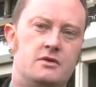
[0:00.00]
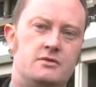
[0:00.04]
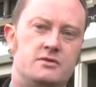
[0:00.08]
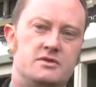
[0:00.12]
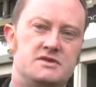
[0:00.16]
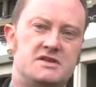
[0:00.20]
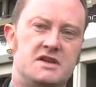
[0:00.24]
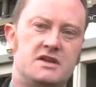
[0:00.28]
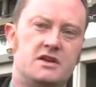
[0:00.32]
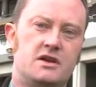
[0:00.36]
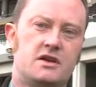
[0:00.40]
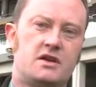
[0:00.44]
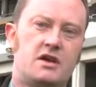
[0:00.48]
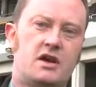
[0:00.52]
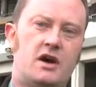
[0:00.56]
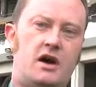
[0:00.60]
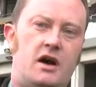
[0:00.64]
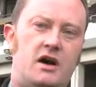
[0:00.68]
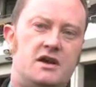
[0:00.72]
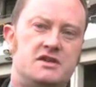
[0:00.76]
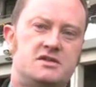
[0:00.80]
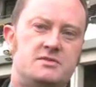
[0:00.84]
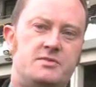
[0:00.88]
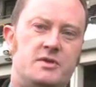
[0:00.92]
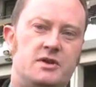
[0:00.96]
was in a
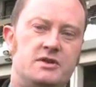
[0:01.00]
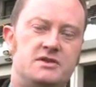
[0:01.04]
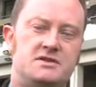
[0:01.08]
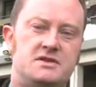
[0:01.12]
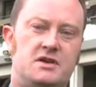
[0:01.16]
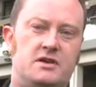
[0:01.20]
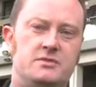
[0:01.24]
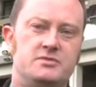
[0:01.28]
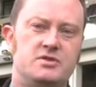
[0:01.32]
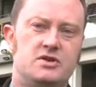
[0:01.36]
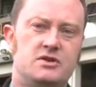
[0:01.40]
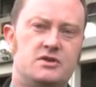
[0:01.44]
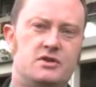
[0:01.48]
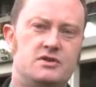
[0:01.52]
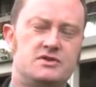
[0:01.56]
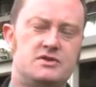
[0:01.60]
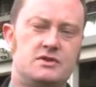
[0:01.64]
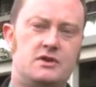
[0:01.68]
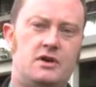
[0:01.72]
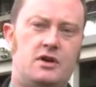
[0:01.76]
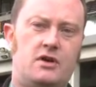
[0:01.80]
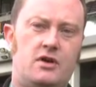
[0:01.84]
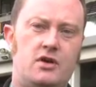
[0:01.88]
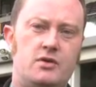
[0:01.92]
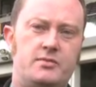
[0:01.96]
cast by the time she got to
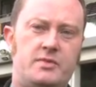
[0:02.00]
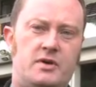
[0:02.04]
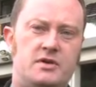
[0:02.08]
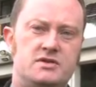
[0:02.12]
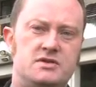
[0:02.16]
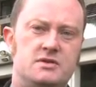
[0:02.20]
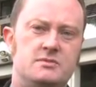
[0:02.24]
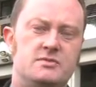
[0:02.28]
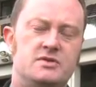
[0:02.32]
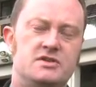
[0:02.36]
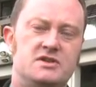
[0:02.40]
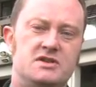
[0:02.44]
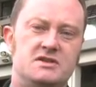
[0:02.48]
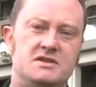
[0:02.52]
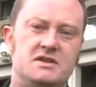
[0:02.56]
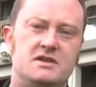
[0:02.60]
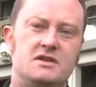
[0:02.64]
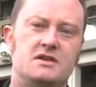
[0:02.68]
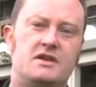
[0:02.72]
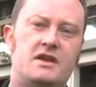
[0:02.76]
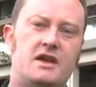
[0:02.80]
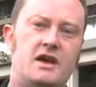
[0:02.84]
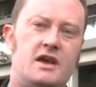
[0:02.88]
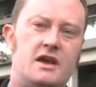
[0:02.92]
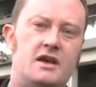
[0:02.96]
the hollow bottom, but she
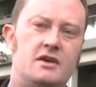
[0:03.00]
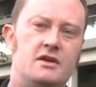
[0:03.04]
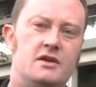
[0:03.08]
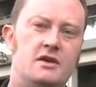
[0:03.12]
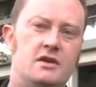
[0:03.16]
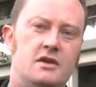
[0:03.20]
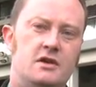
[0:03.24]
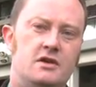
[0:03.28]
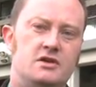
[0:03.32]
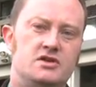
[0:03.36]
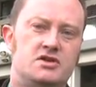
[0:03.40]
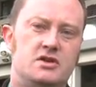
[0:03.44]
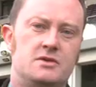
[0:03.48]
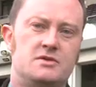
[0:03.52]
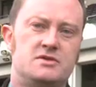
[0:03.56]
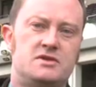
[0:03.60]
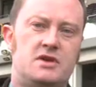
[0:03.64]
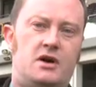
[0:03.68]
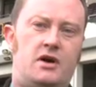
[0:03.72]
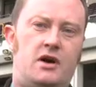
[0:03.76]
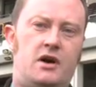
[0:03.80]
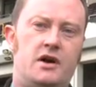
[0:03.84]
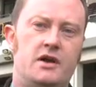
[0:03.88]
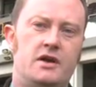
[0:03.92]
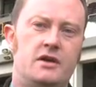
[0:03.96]
didn't care. She was
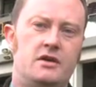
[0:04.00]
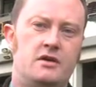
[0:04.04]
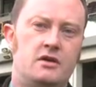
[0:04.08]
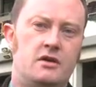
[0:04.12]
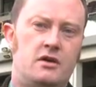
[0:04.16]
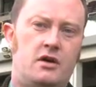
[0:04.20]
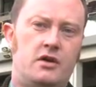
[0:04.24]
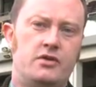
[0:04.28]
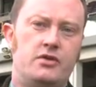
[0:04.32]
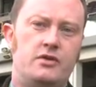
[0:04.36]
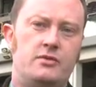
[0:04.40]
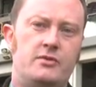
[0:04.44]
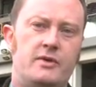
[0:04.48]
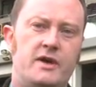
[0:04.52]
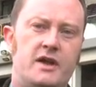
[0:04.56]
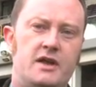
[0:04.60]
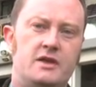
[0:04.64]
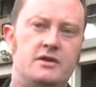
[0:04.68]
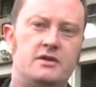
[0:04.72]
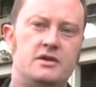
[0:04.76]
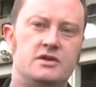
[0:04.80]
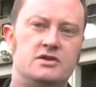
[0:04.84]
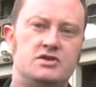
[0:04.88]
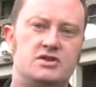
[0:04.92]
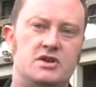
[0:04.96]
high on the
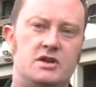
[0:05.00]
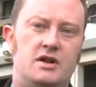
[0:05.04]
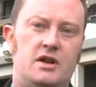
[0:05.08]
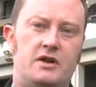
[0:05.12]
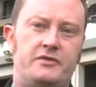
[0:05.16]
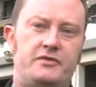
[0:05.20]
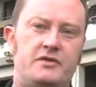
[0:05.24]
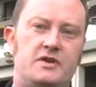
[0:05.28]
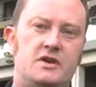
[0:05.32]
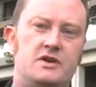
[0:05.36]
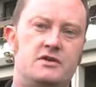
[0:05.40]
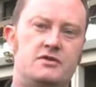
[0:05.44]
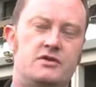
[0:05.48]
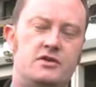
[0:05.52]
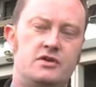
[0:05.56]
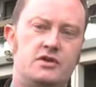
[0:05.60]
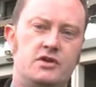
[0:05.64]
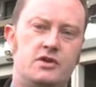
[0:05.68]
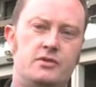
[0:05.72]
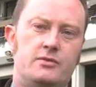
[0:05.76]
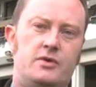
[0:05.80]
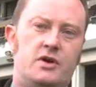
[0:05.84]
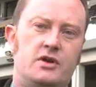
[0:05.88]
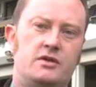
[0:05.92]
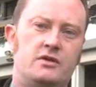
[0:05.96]
win. She loved it. The
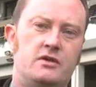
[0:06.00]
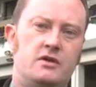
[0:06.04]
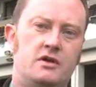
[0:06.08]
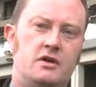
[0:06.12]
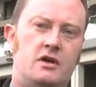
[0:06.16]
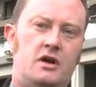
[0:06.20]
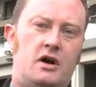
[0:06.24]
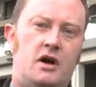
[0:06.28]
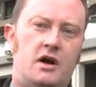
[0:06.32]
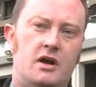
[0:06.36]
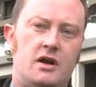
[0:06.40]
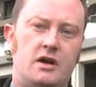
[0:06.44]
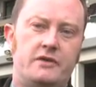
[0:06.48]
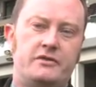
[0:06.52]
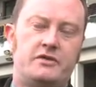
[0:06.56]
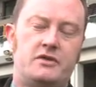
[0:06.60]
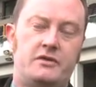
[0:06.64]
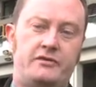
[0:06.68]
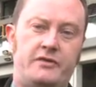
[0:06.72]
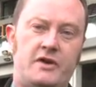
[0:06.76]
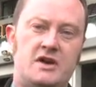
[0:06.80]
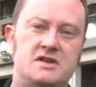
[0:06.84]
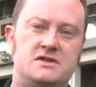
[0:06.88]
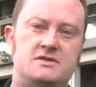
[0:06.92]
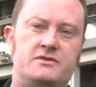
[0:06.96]
new one, highlight of the
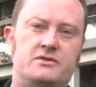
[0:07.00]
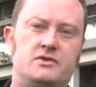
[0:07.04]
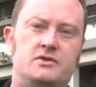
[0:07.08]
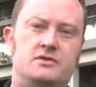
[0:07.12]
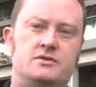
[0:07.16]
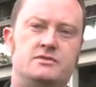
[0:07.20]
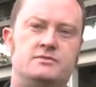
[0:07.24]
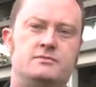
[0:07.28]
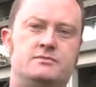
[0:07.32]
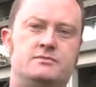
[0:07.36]
festival.